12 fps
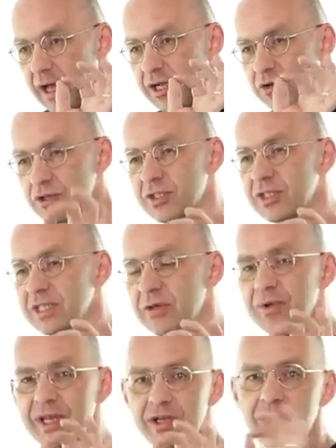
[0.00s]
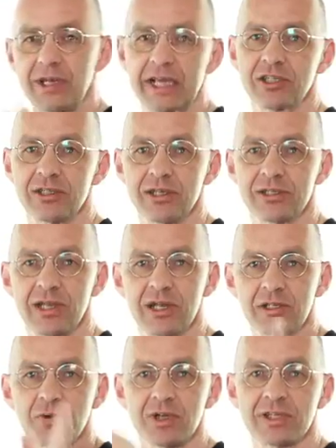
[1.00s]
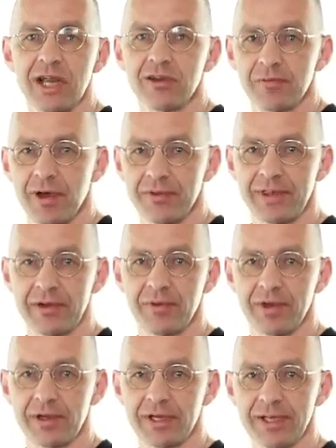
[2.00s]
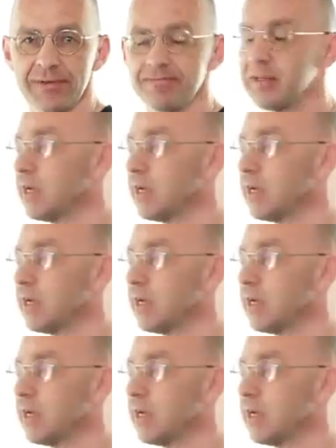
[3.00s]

I could see where the connection is. And I just want to tell you about that one, okay?